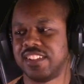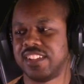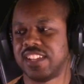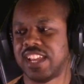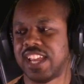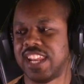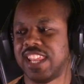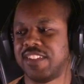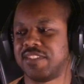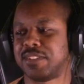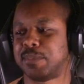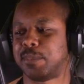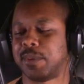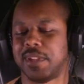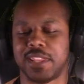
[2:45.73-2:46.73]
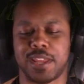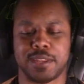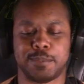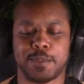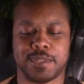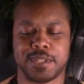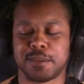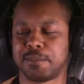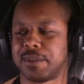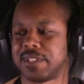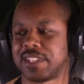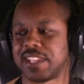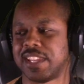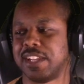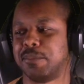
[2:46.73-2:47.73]
I didn't even spell that. I was basically
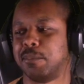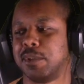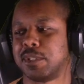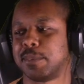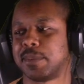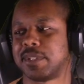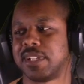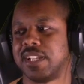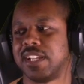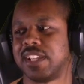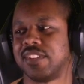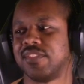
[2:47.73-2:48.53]
pressing L multiple times.